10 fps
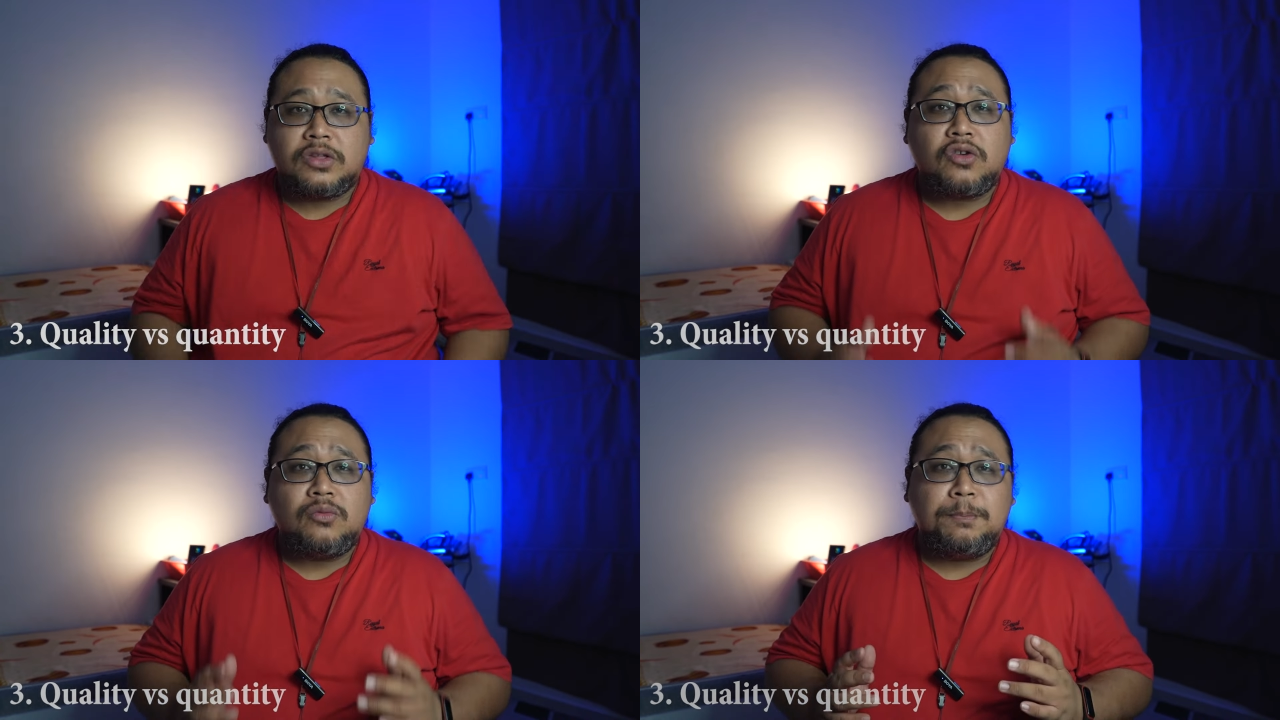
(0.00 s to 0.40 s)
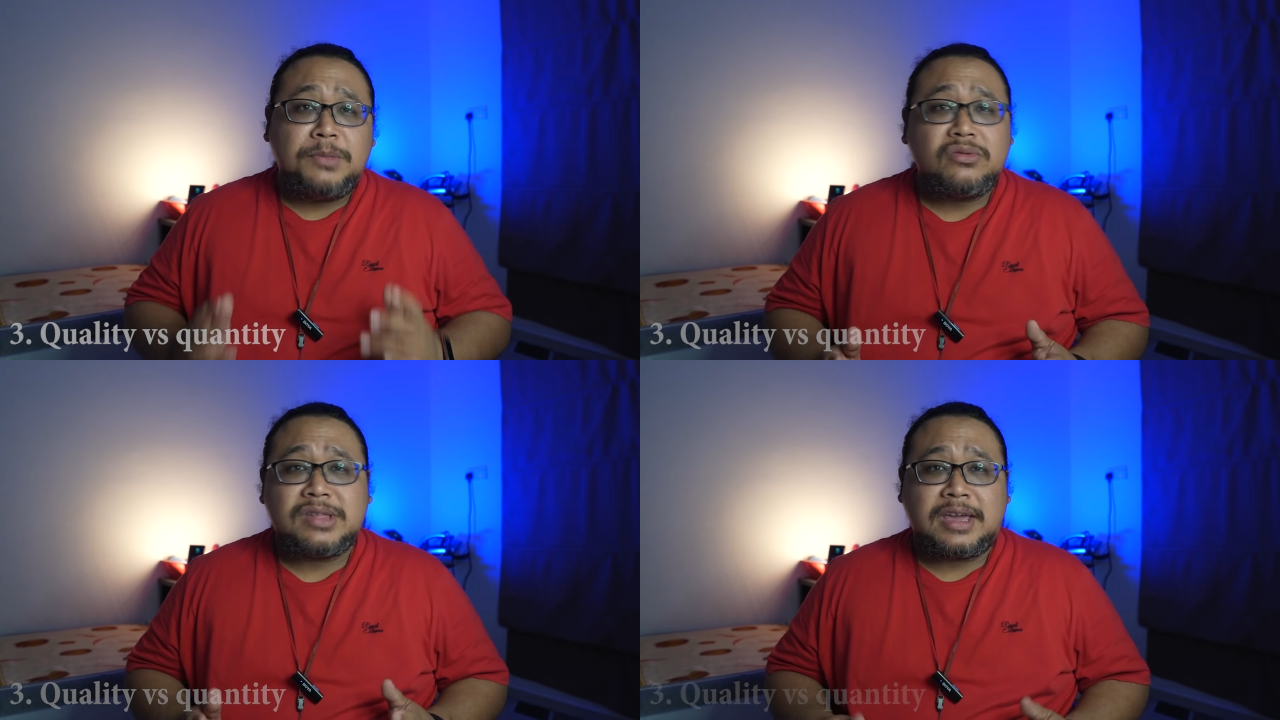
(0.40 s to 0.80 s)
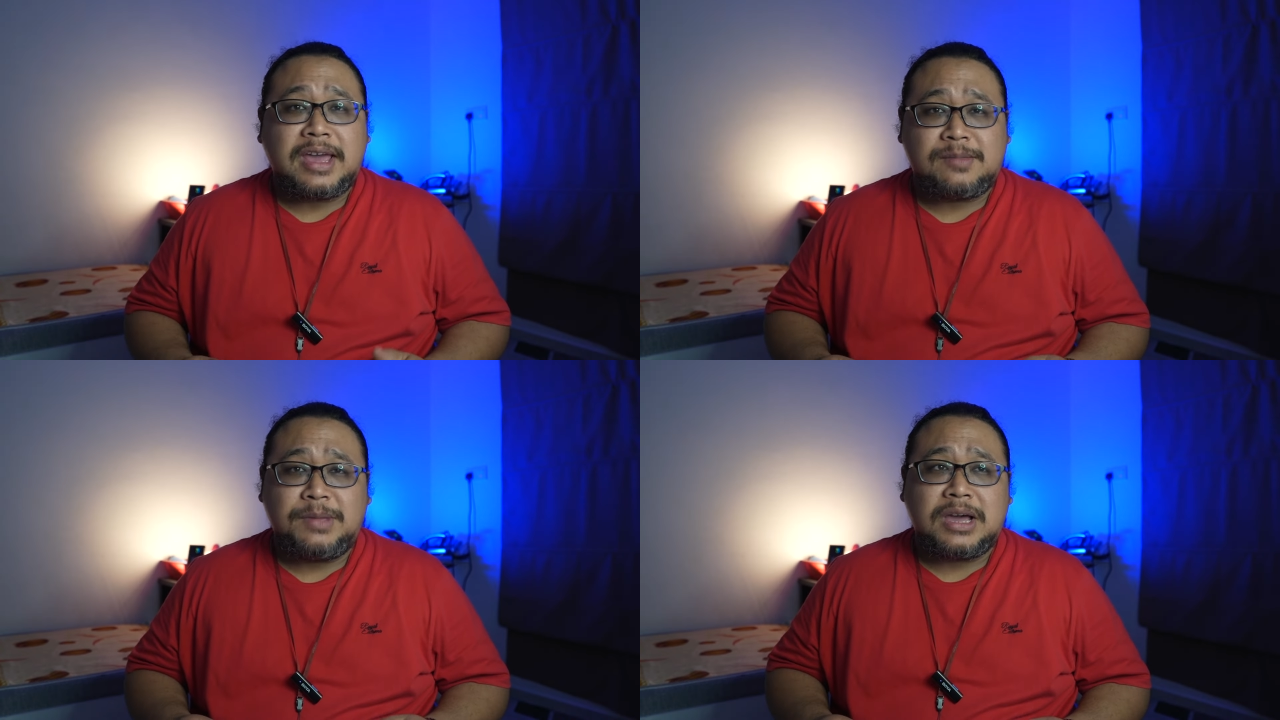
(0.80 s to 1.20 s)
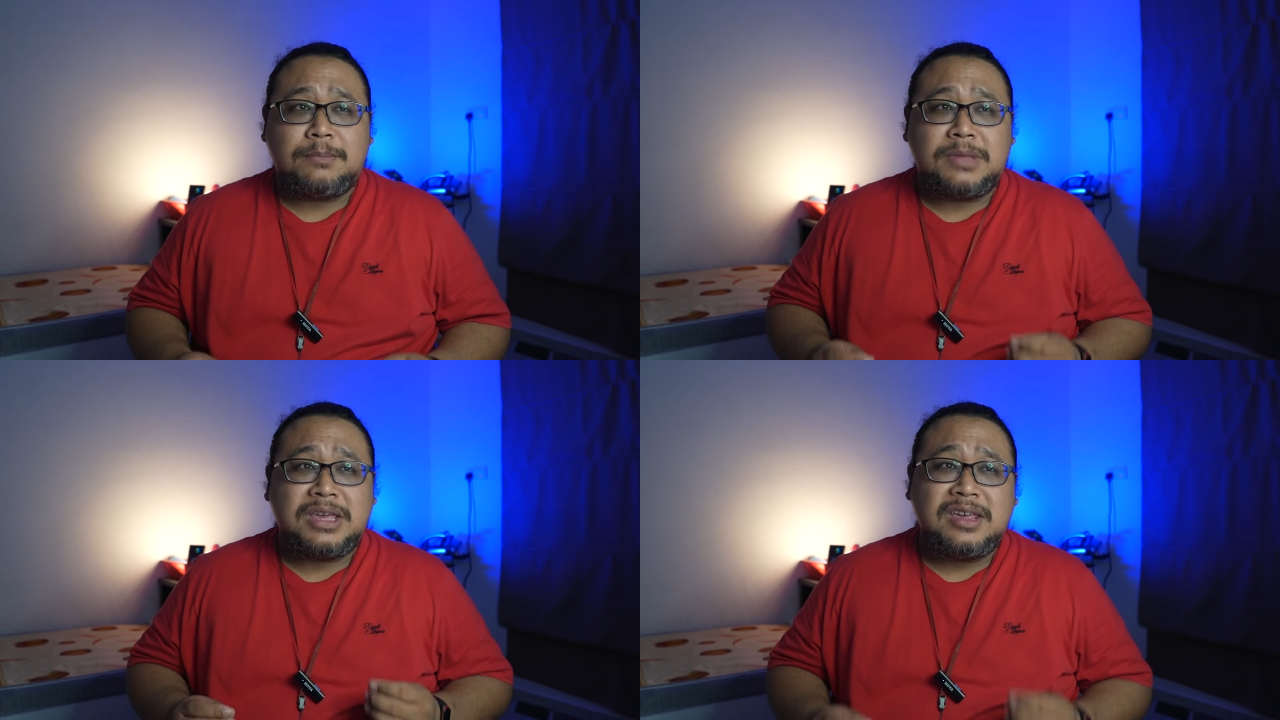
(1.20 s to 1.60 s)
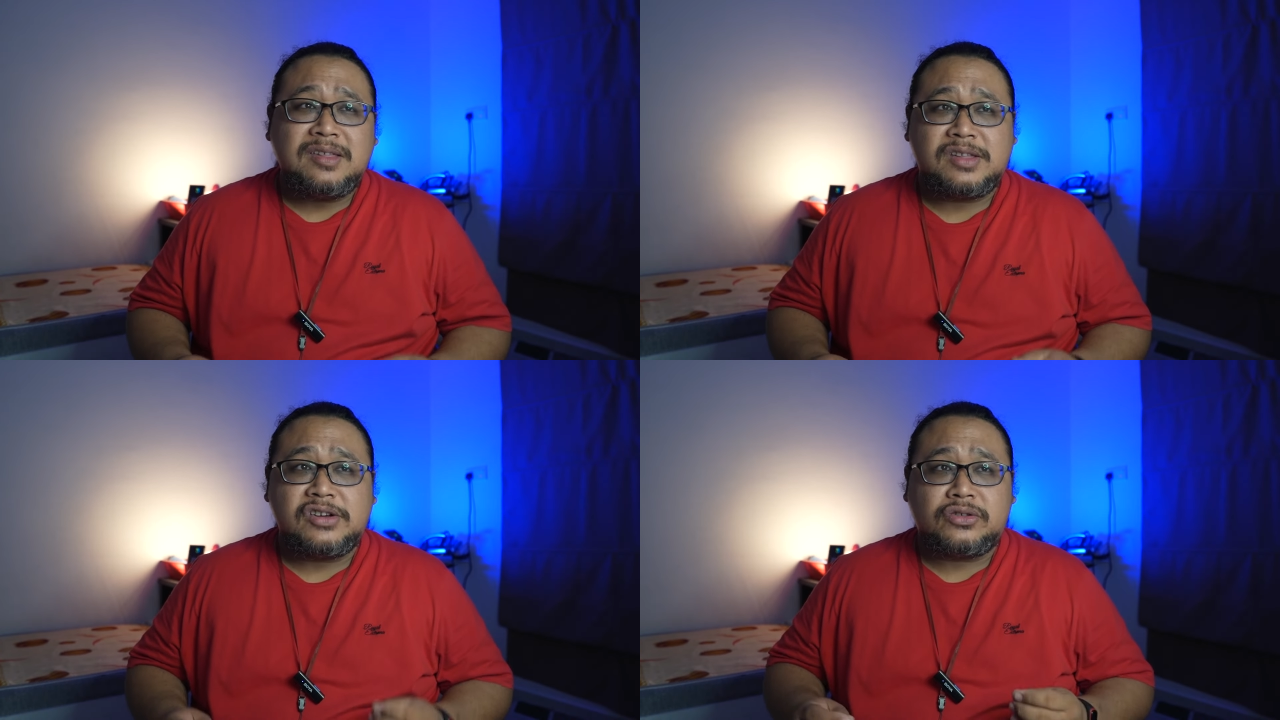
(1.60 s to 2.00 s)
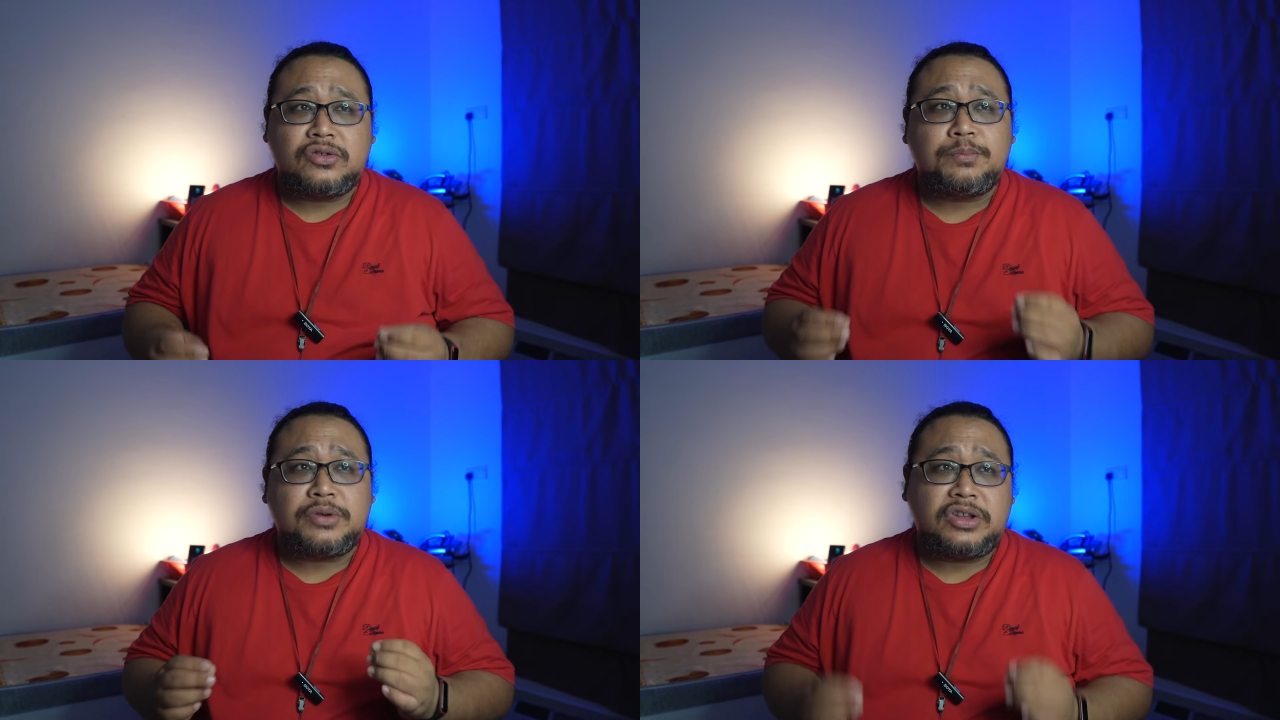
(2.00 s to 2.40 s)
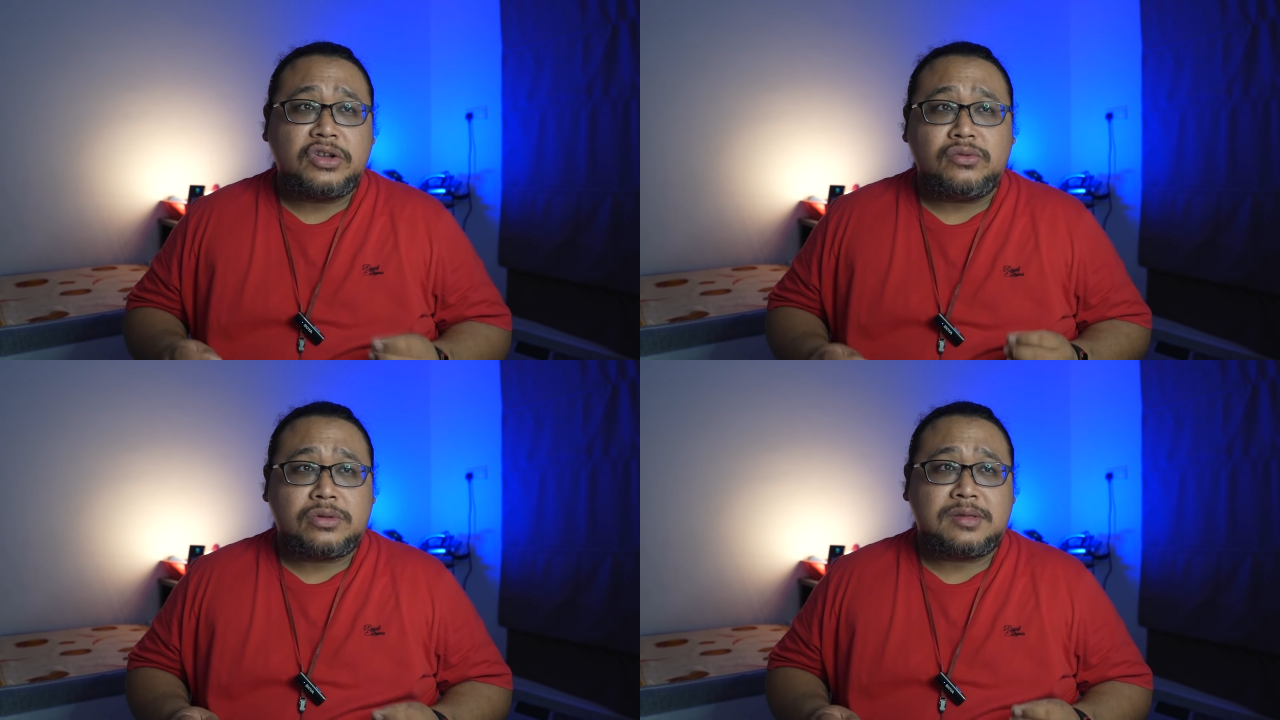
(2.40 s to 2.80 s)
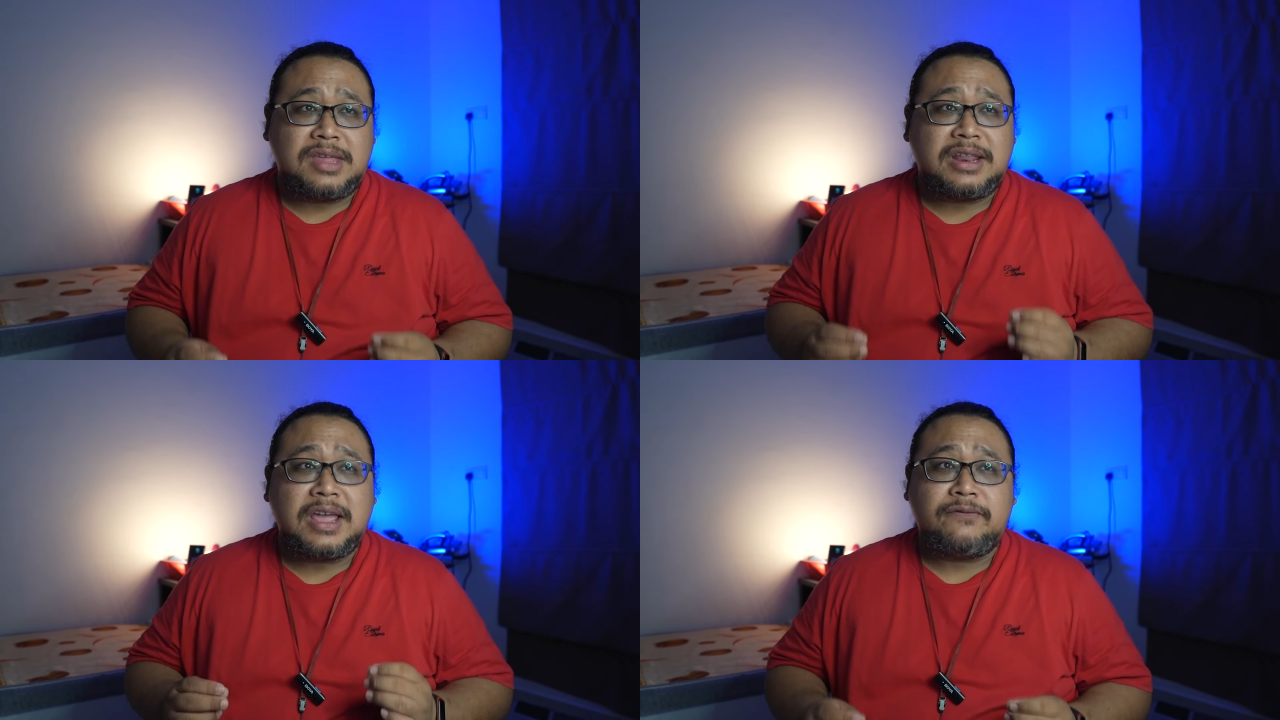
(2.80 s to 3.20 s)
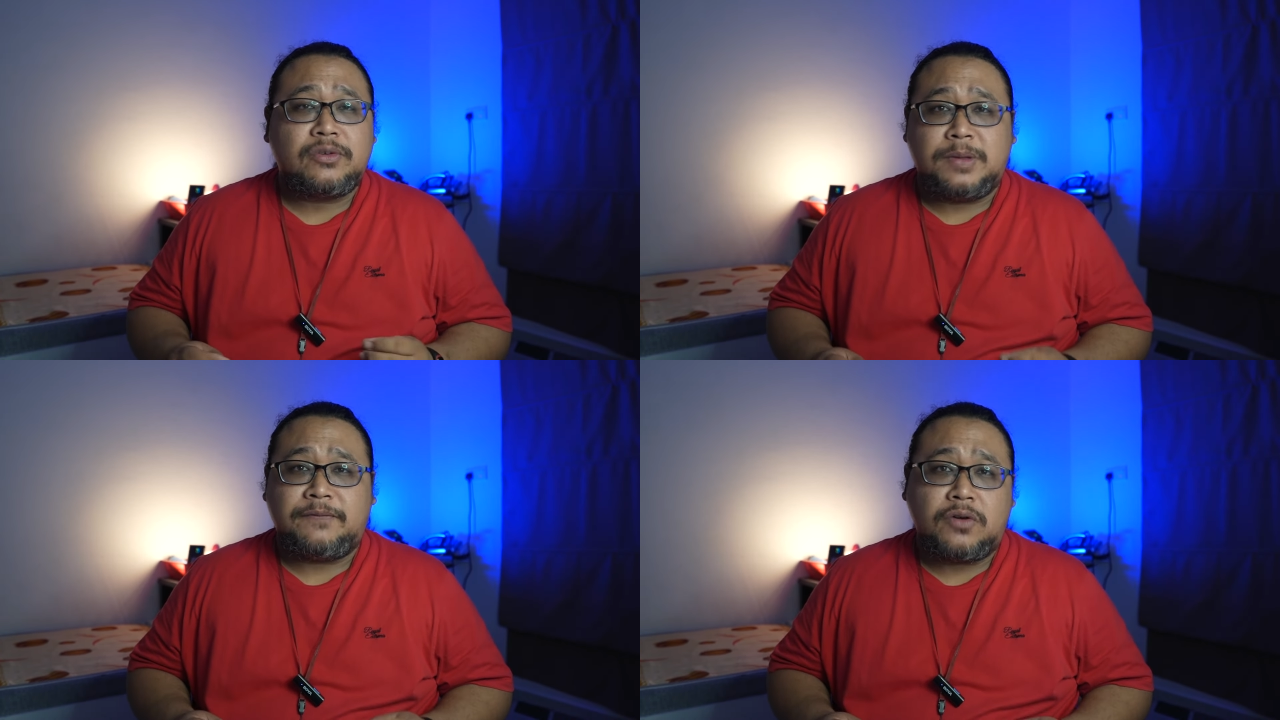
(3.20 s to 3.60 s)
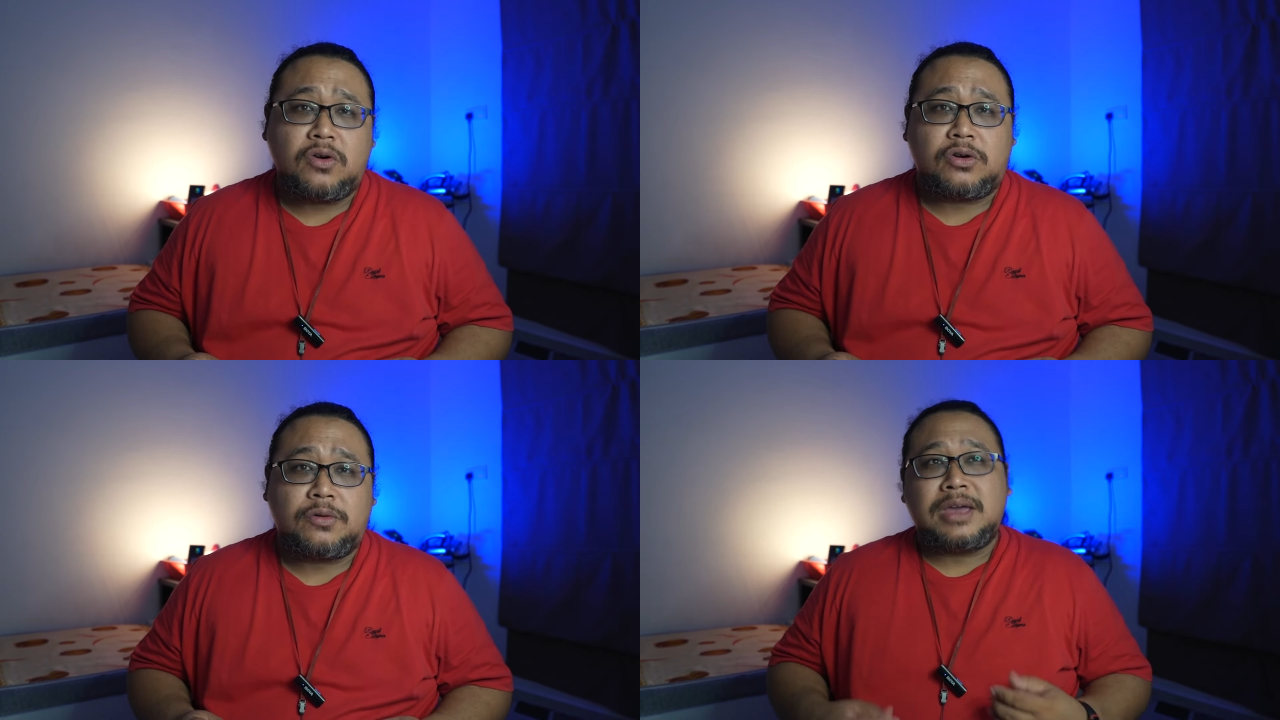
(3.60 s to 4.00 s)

So music has become easier to produce than ever before.